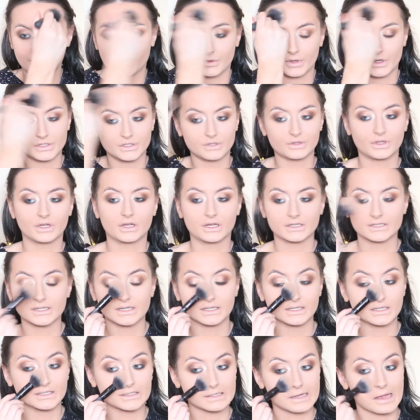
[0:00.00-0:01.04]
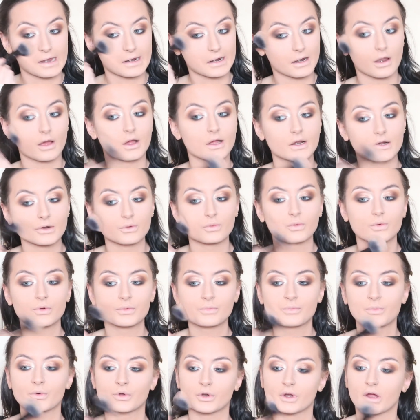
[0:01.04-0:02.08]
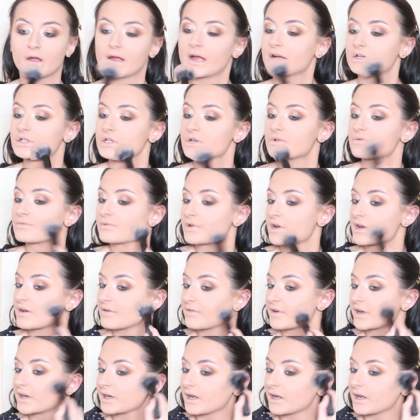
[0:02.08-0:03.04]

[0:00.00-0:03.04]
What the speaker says: I do think I still need to get a lighter one. But I actually really